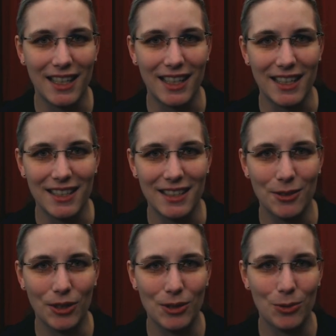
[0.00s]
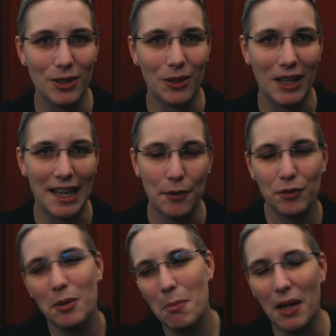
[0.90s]
that I did not do it on a live
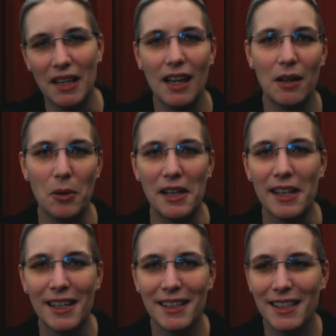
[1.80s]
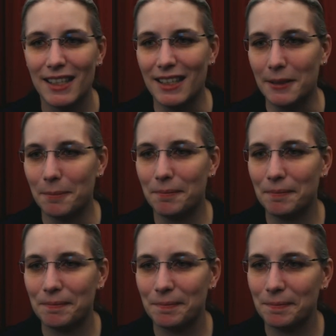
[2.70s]
stream, but ah well.
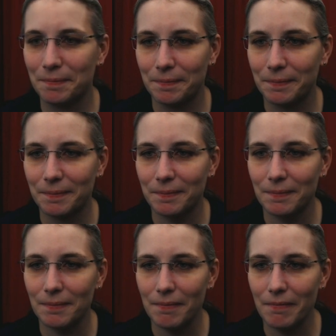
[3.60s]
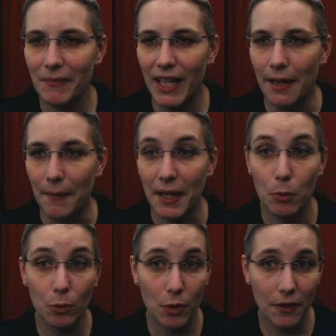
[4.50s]
Um, yeah, that
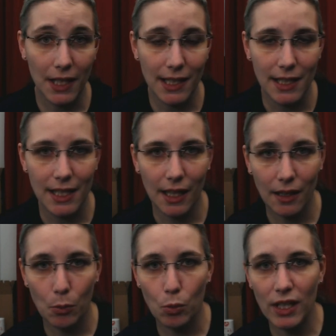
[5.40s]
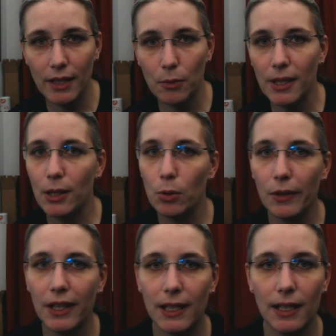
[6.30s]
was one thing, and the other really really
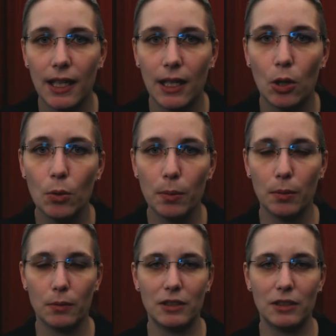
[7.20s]
cool thing I hope